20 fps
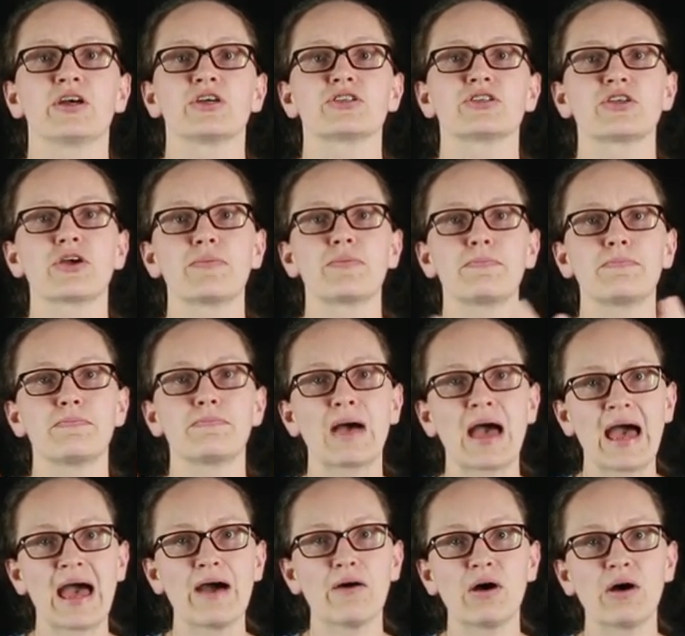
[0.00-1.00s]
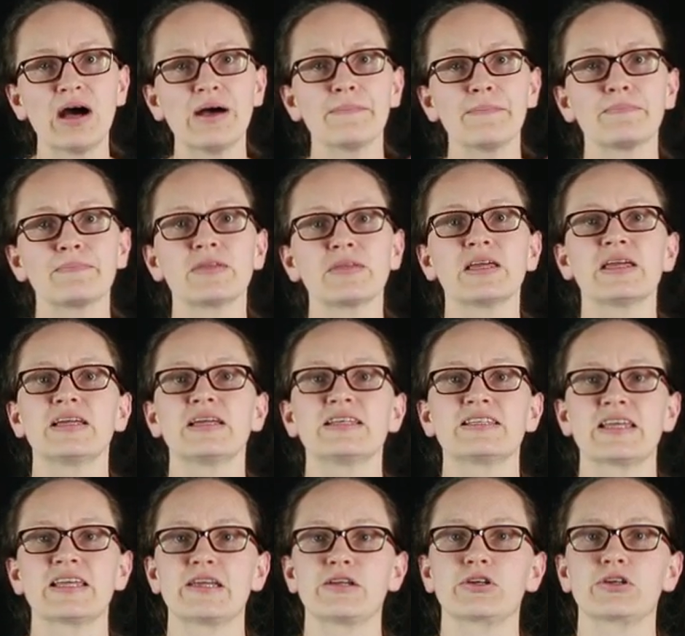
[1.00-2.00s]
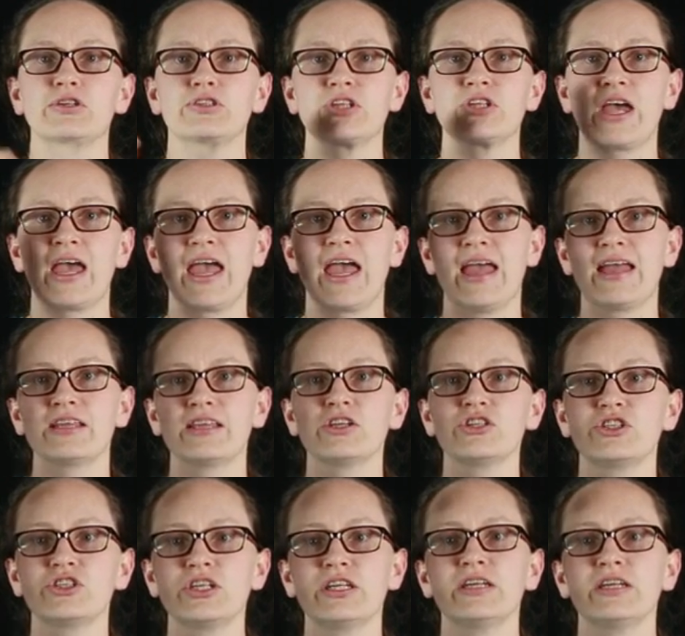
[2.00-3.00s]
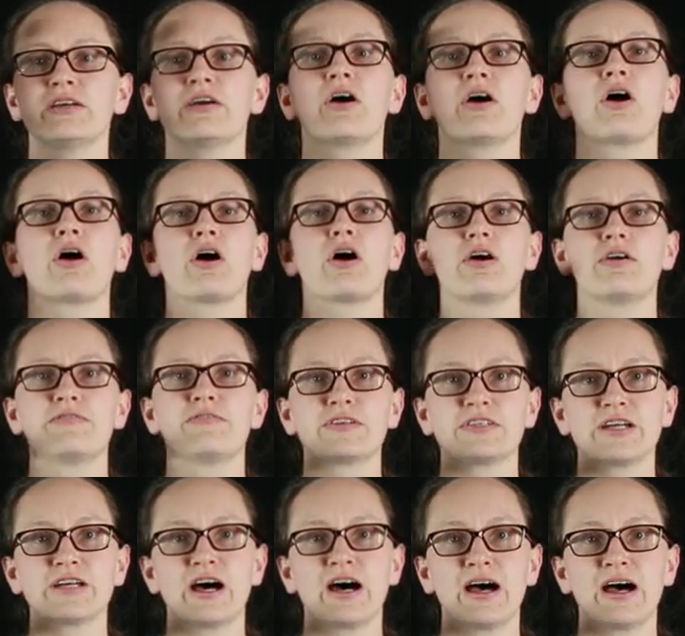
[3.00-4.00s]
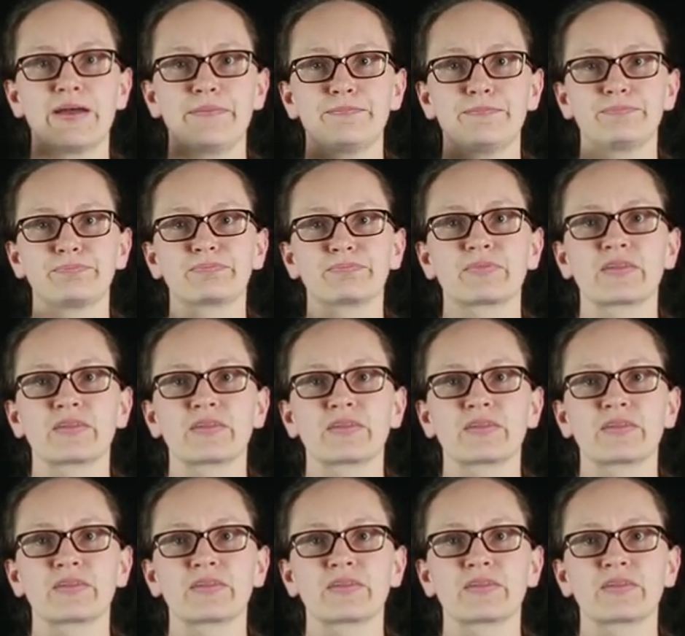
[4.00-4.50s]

So power is equal to energy over time.